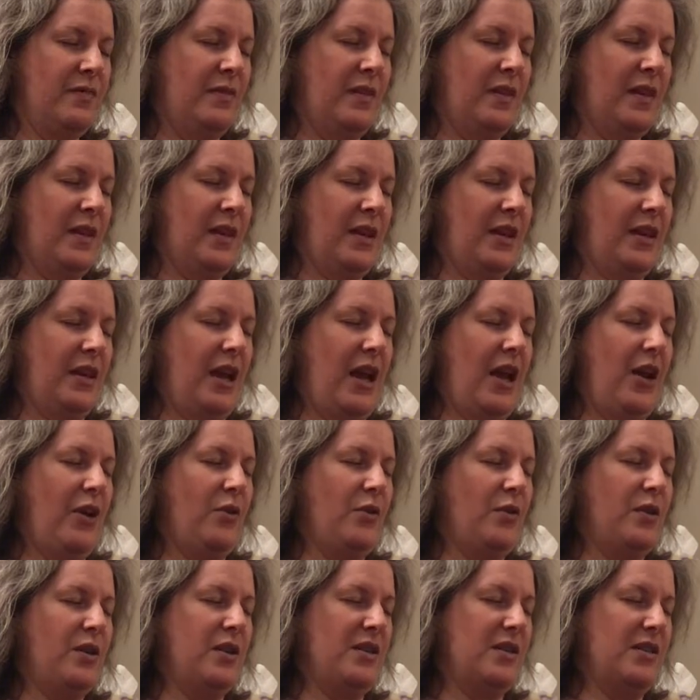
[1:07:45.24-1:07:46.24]
And now
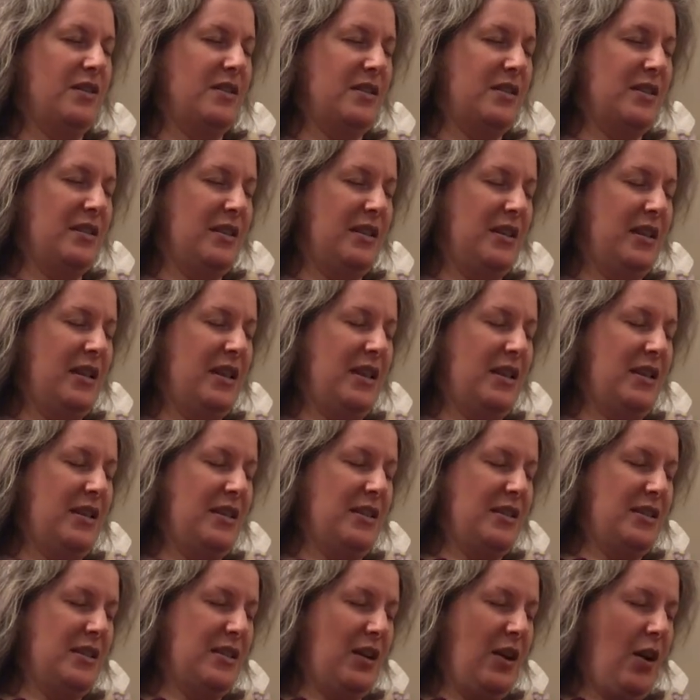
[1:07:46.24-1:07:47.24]
he's
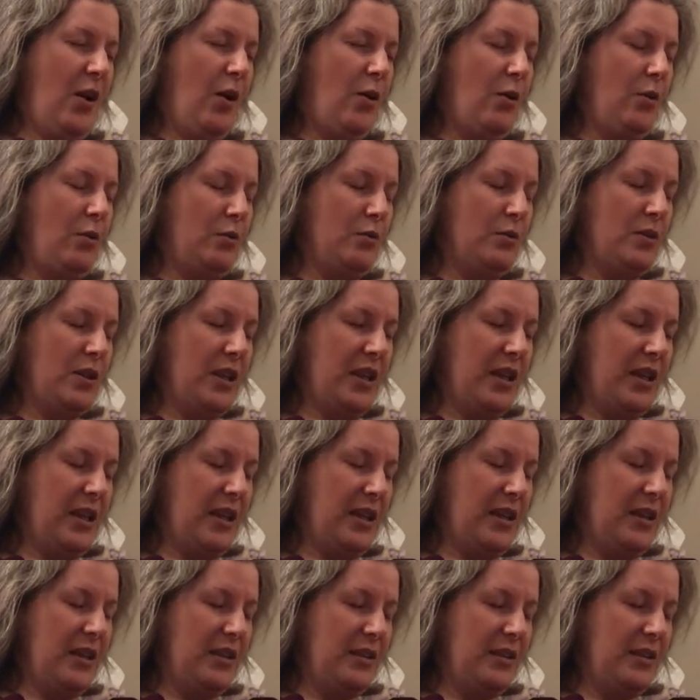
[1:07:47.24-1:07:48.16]
holding